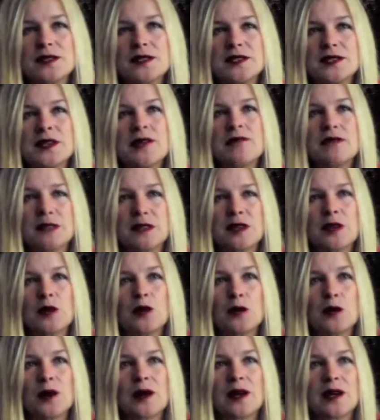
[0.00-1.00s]
it's something that
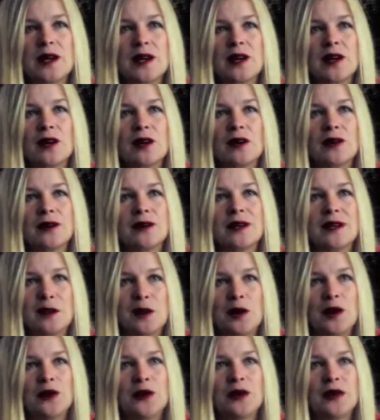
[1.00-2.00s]
we're working on a
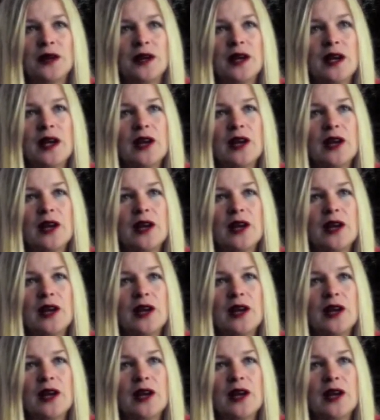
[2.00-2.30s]
lot.